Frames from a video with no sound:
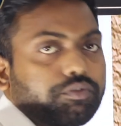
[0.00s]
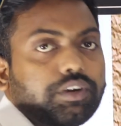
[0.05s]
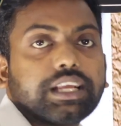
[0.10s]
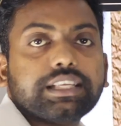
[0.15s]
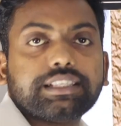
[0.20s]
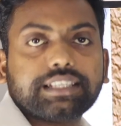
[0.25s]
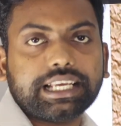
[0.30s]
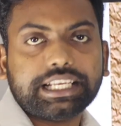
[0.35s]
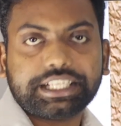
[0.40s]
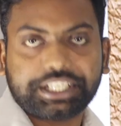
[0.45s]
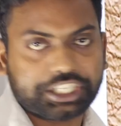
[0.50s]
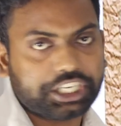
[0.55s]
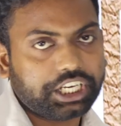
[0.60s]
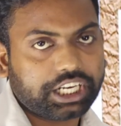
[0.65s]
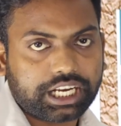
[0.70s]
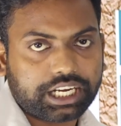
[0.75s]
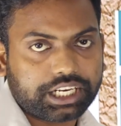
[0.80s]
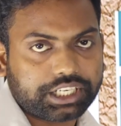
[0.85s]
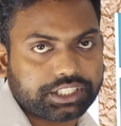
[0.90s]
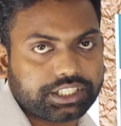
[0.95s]
one is history
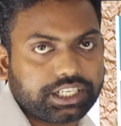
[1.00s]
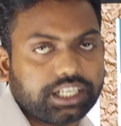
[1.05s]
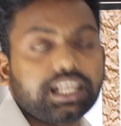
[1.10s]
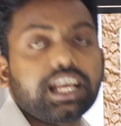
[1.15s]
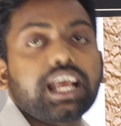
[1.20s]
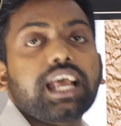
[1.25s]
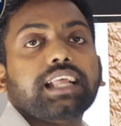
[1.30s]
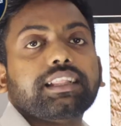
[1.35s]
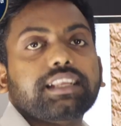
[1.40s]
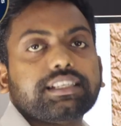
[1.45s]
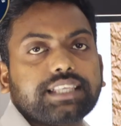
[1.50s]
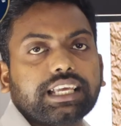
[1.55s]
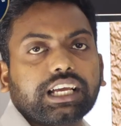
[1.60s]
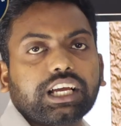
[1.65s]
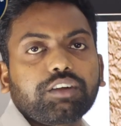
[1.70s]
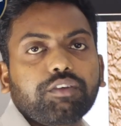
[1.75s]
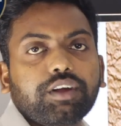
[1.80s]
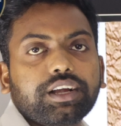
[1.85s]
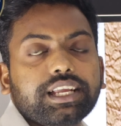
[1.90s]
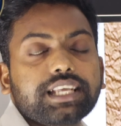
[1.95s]
collection. The
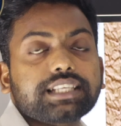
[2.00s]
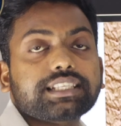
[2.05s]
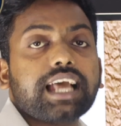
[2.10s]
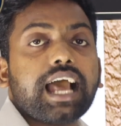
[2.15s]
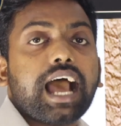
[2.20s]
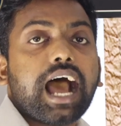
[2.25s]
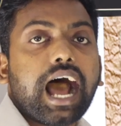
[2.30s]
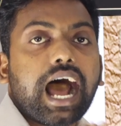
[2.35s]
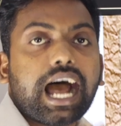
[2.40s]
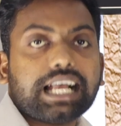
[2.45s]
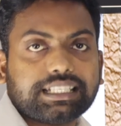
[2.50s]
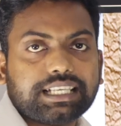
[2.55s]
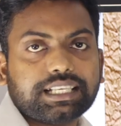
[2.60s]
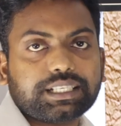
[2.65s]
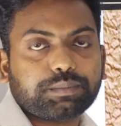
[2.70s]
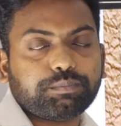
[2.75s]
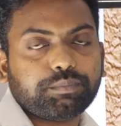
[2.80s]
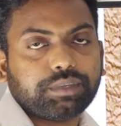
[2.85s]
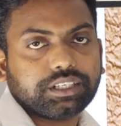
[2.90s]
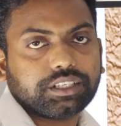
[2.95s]
second one is
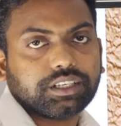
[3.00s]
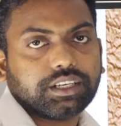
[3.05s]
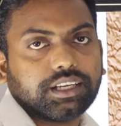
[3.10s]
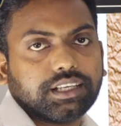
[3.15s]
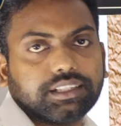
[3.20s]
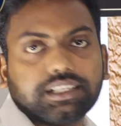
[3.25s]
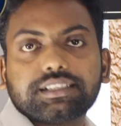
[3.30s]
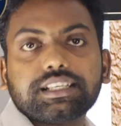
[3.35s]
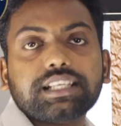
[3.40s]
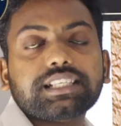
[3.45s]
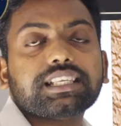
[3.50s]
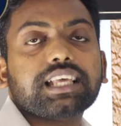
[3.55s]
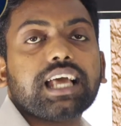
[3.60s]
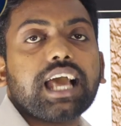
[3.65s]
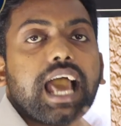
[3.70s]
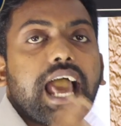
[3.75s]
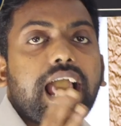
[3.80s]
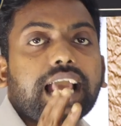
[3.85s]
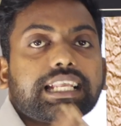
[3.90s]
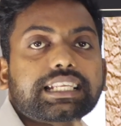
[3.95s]
assessment. In the sense,
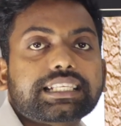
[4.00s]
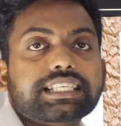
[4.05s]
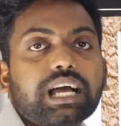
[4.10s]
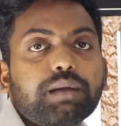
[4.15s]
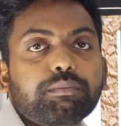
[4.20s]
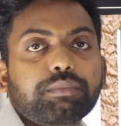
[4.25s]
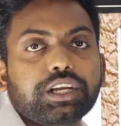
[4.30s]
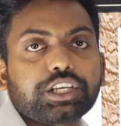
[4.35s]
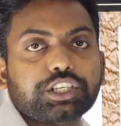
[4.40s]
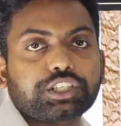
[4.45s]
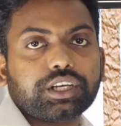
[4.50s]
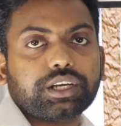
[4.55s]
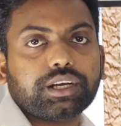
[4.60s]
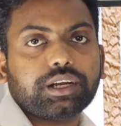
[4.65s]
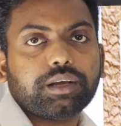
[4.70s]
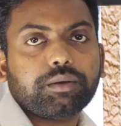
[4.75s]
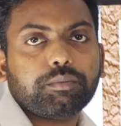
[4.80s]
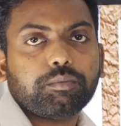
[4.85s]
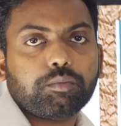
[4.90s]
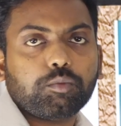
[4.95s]

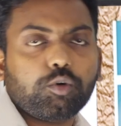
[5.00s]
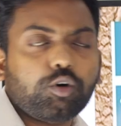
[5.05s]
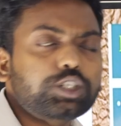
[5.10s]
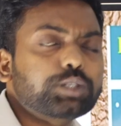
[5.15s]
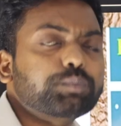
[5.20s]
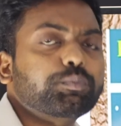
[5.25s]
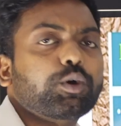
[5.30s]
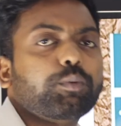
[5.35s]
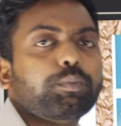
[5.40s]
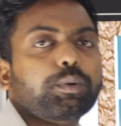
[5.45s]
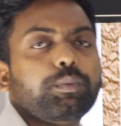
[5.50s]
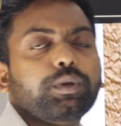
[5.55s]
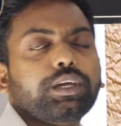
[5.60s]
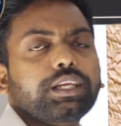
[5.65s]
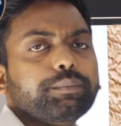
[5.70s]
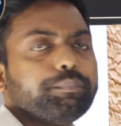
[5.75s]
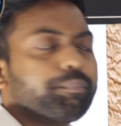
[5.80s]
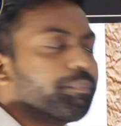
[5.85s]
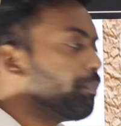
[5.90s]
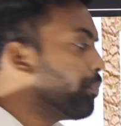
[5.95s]
examination. Most
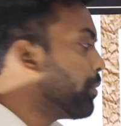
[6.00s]
probably,